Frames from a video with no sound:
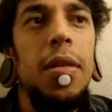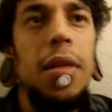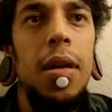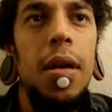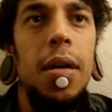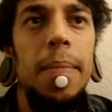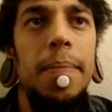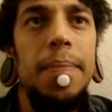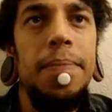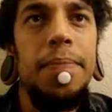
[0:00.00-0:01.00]
I
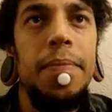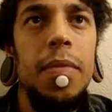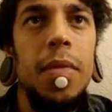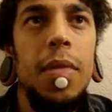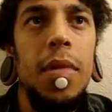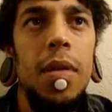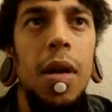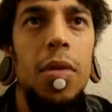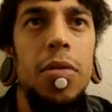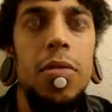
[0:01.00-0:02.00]

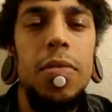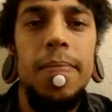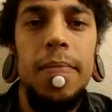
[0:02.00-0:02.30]
was